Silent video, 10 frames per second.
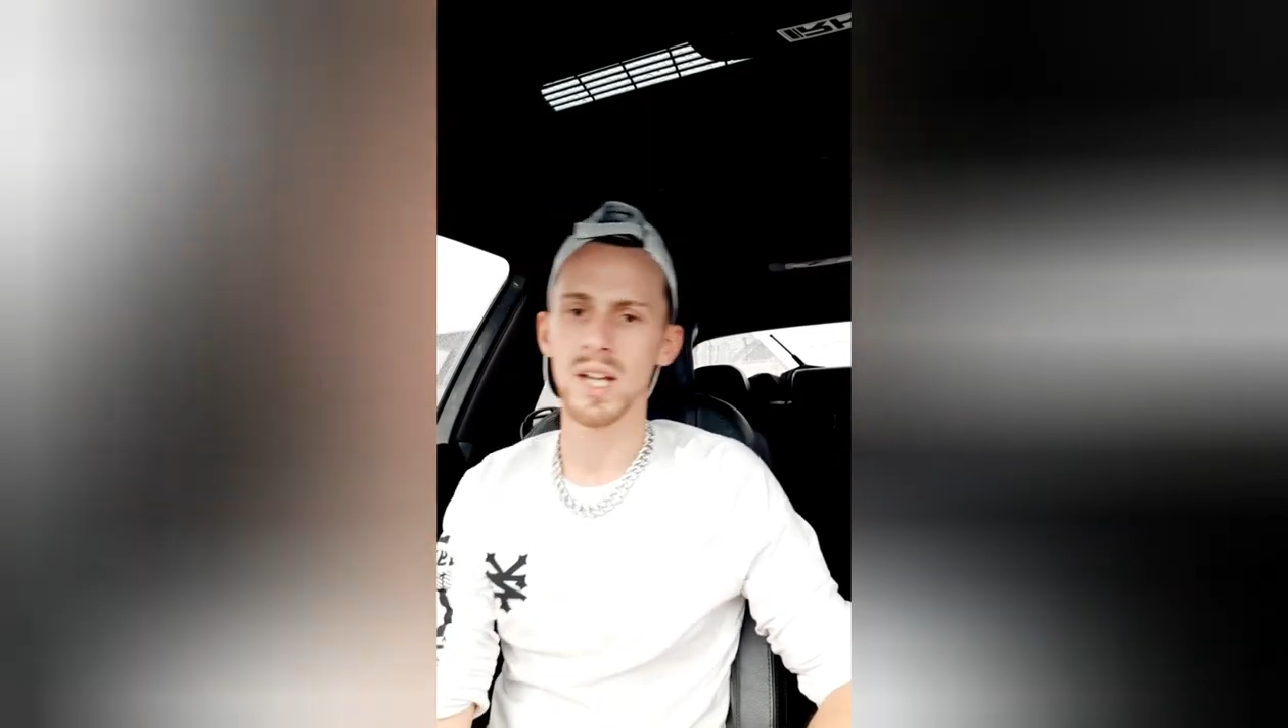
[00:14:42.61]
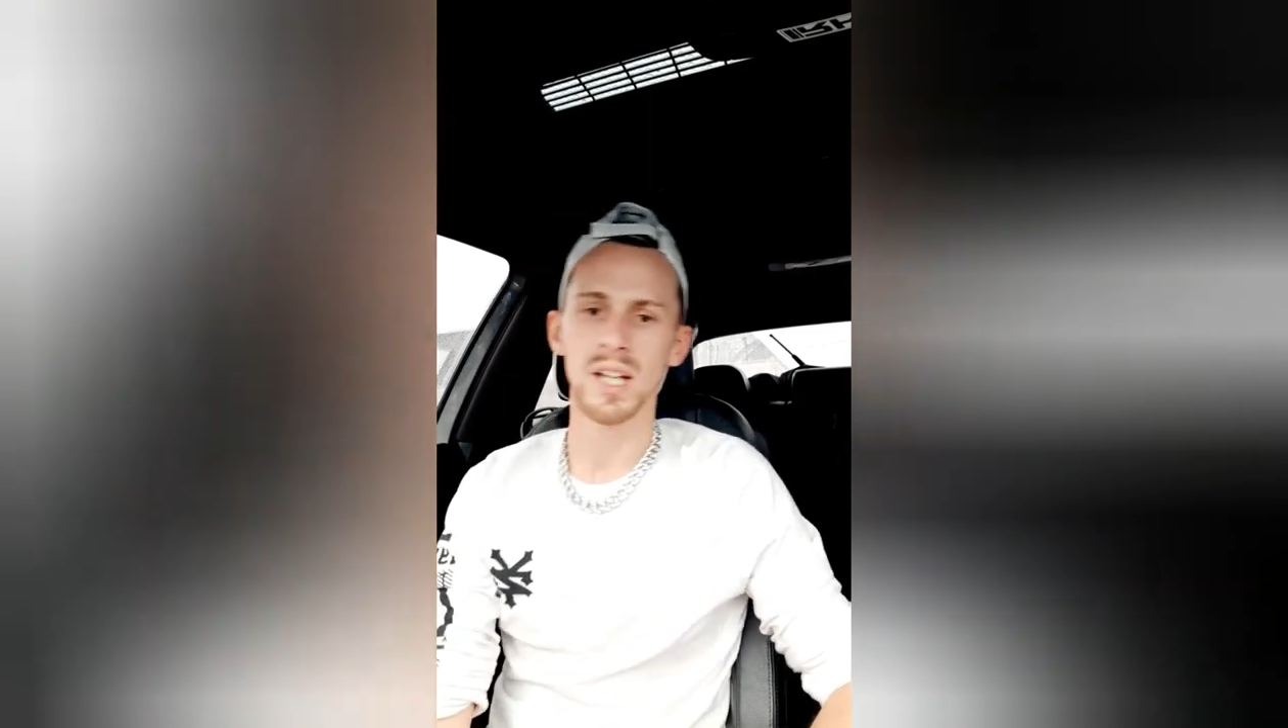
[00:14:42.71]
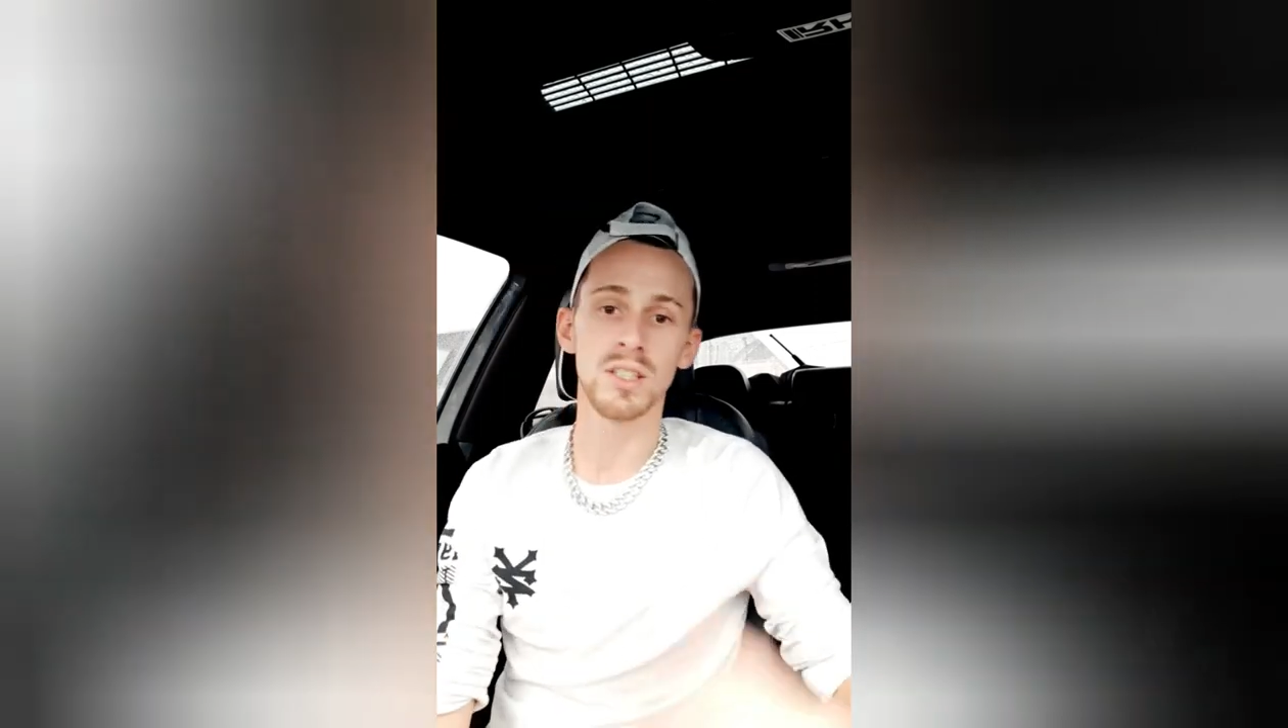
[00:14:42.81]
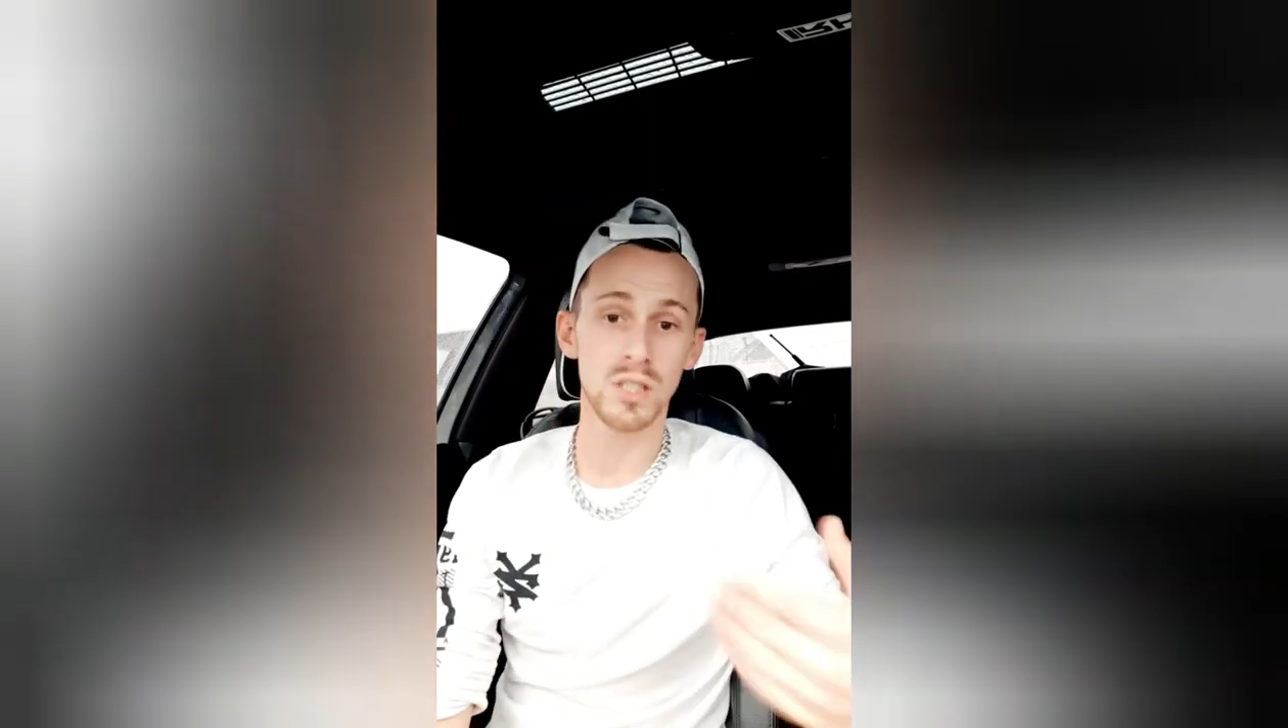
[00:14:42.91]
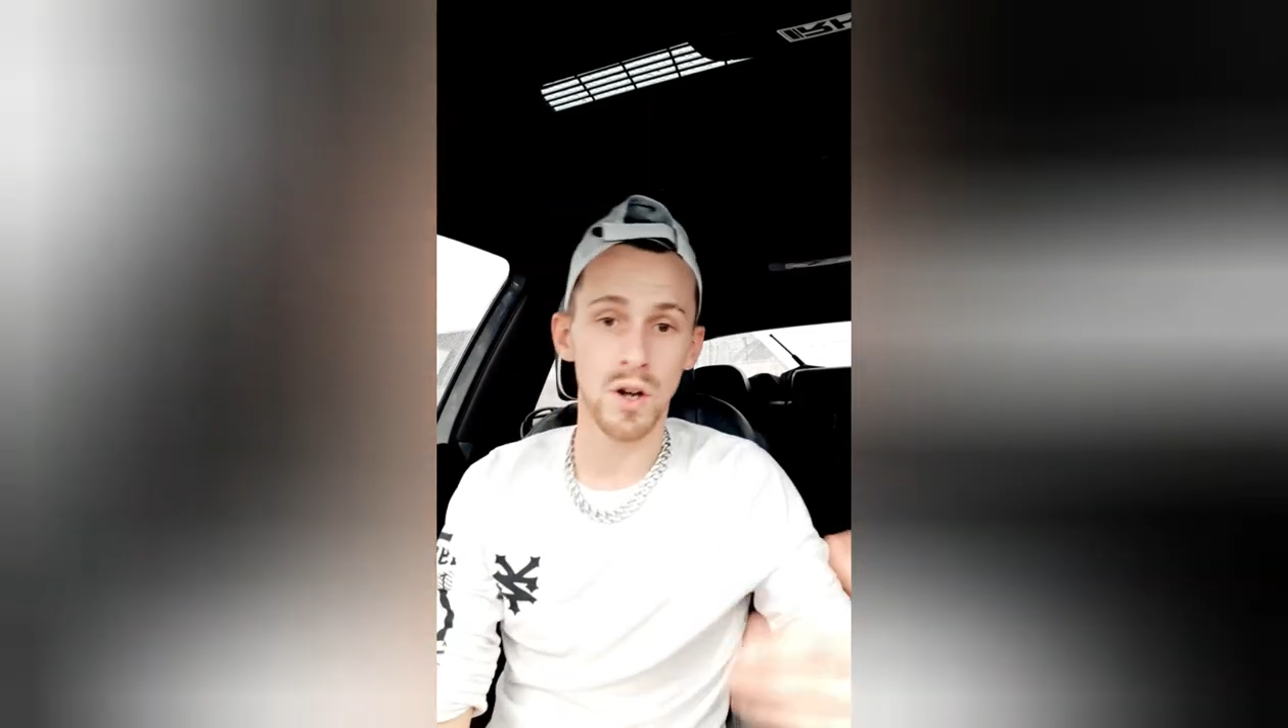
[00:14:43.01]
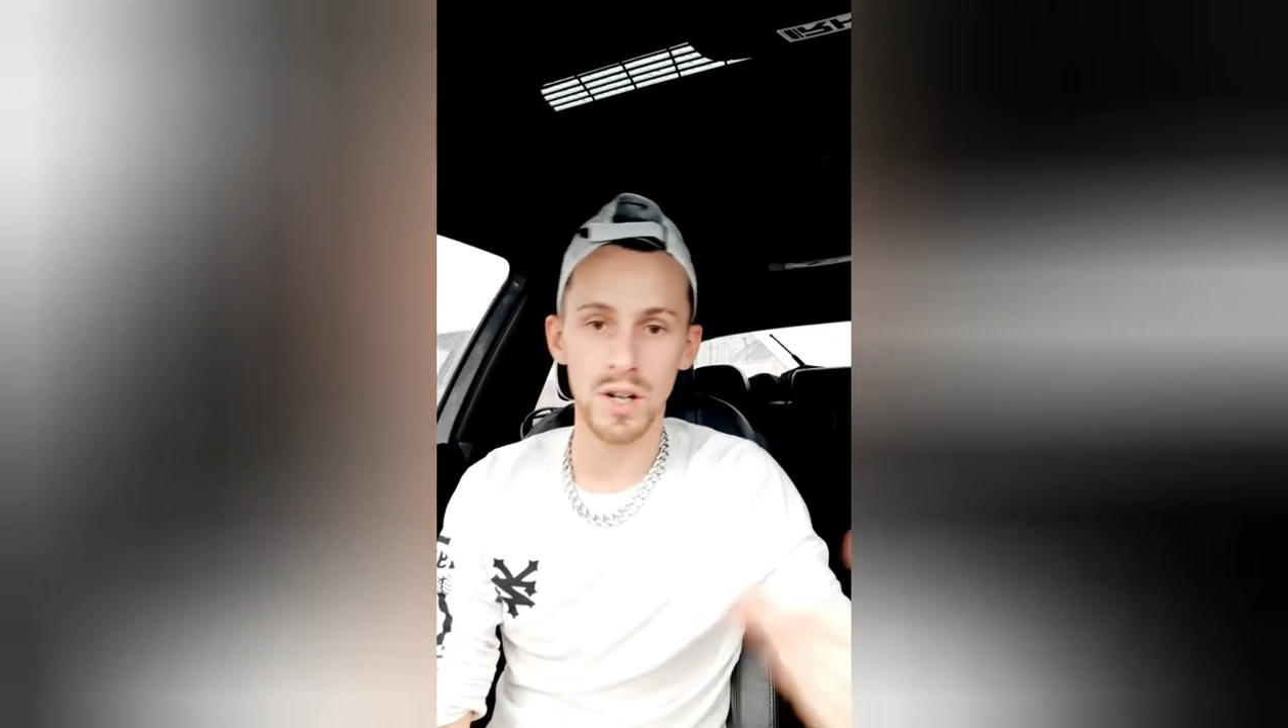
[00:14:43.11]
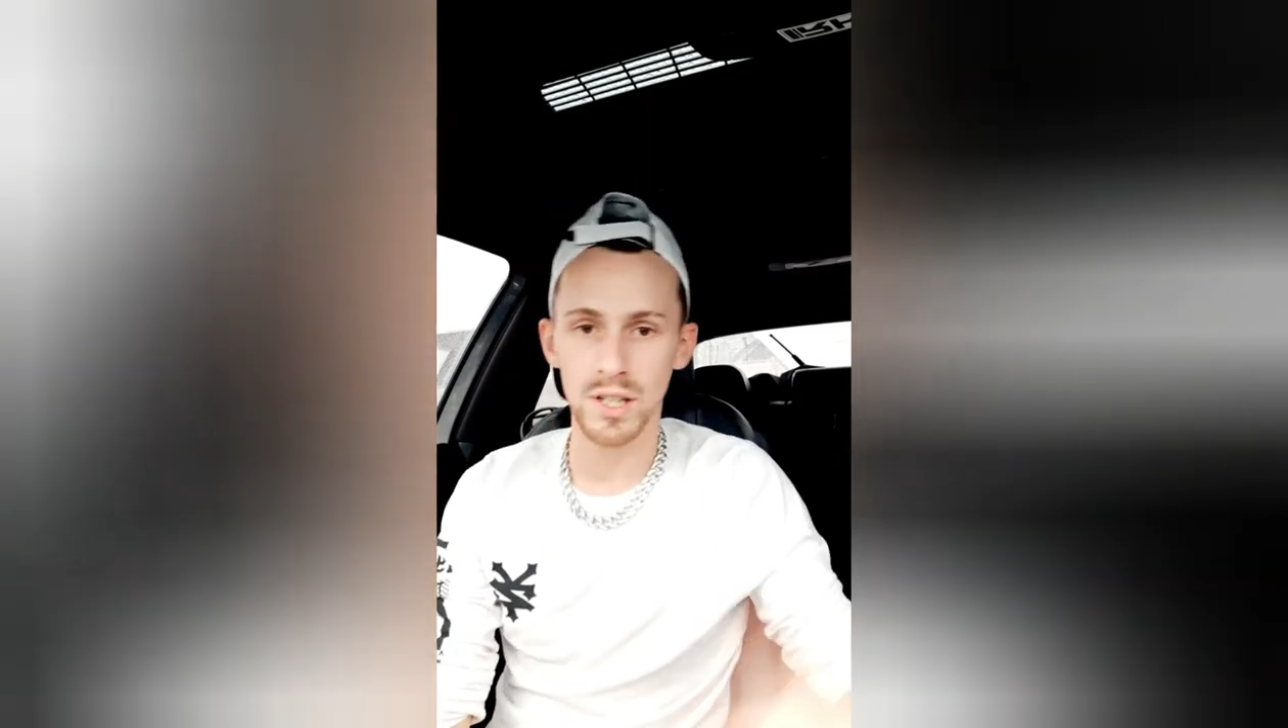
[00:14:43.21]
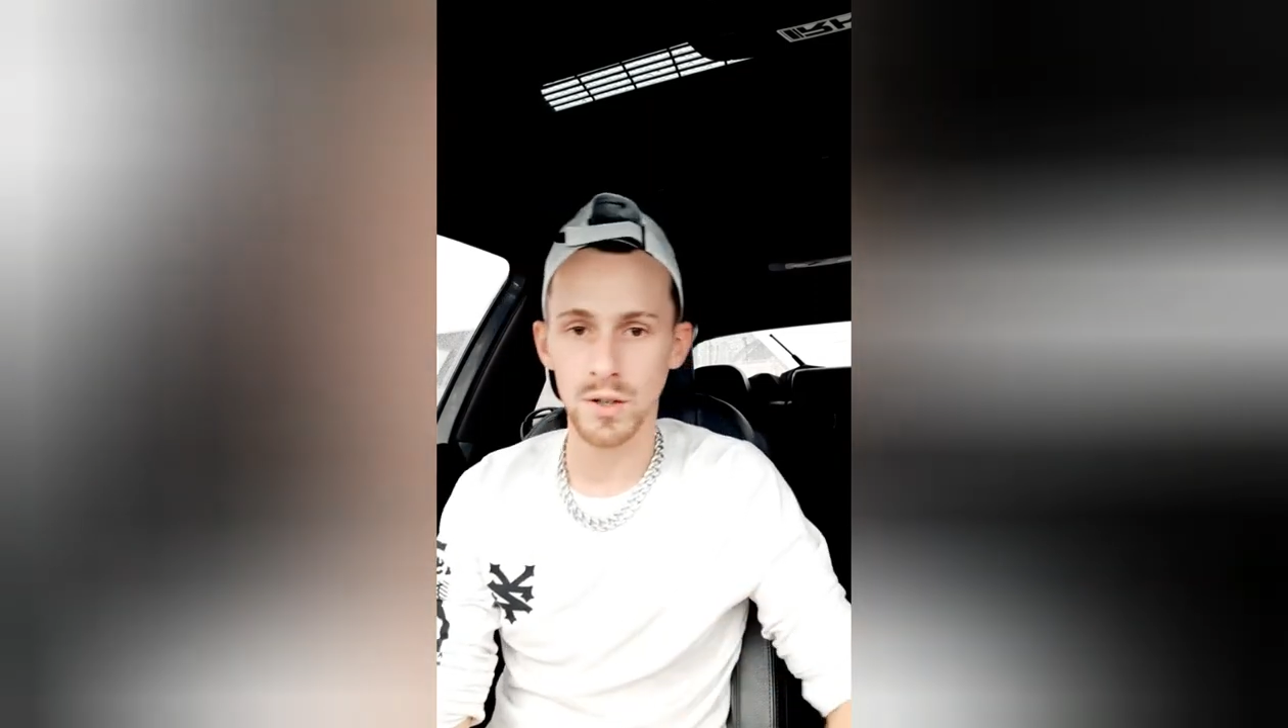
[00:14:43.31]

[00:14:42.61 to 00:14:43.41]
He started